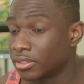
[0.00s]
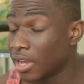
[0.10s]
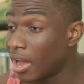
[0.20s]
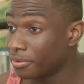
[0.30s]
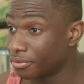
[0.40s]

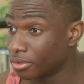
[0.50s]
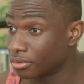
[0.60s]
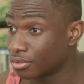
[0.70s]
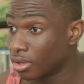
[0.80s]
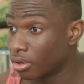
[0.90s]
Thai food.
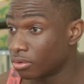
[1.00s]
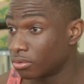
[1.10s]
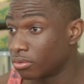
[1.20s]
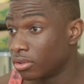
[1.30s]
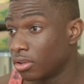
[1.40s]
So
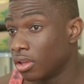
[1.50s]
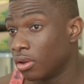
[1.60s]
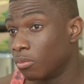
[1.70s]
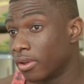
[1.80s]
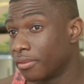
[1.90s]

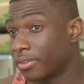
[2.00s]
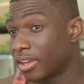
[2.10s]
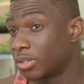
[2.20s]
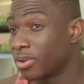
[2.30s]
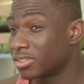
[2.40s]
with the
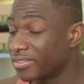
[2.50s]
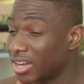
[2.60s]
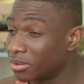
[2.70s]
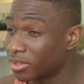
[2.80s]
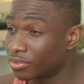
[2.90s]
experience I've
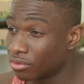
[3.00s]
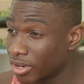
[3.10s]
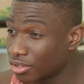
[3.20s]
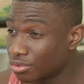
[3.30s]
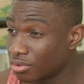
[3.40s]
had from
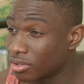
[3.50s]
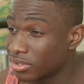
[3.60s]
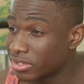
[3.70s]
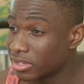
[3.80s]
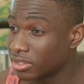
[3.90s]

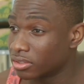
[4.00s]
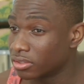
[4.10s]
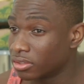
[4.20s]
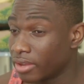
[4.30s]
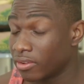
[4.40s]
restaurants and
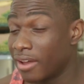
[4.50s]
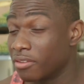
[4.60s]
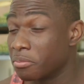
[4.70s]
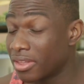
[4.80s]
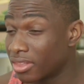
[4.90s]
even though I
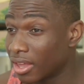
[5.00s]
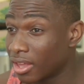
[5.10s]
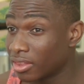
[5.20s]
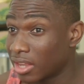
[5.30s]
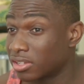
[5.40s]
haven't been there,
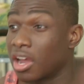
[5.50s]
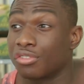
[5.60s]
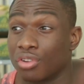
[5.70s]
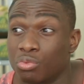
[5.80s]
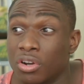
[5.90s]
that's a
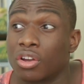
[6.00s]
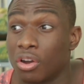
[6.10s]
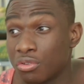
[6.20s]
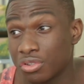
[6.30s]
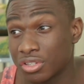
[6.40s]
country I want to
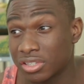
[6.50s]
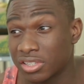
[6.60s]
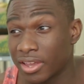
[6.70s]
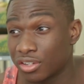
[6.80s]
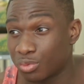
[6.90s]
go to just
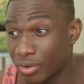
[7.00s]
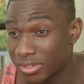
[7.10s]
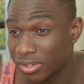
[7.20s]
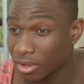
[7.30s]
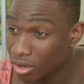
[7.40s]
to express
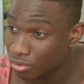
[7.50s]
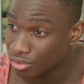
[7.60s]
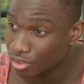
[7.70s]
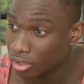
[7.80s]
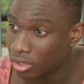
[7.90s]
their
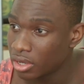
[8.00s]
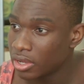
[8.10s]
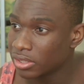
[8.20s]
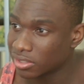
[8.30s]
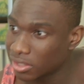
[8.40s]
culture,
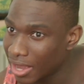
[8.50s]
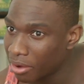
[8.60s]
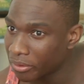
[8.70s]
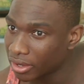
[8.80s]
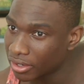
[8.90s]
to see
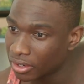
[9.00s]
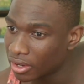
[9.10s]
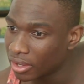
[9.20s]
how it could,